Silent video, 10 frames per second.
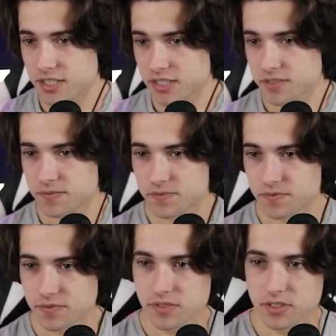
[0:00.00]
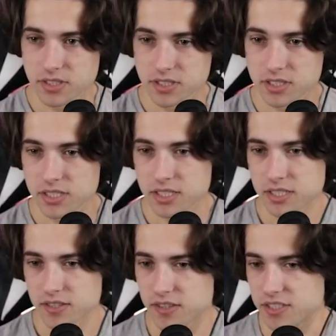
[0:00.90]
Her EV pack was nice, but
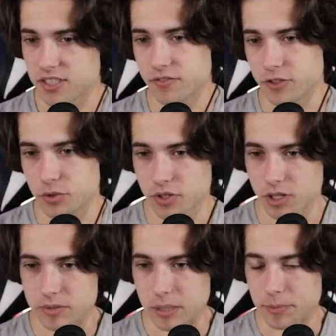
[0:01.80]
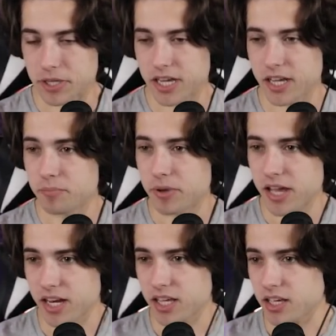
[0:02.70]
she couldn't handle the Team Star Grunts
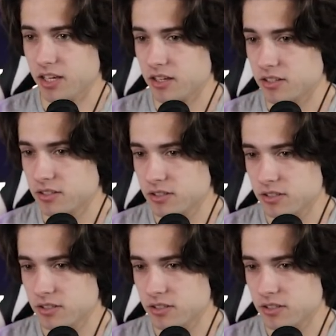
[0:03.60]
back in the city, and I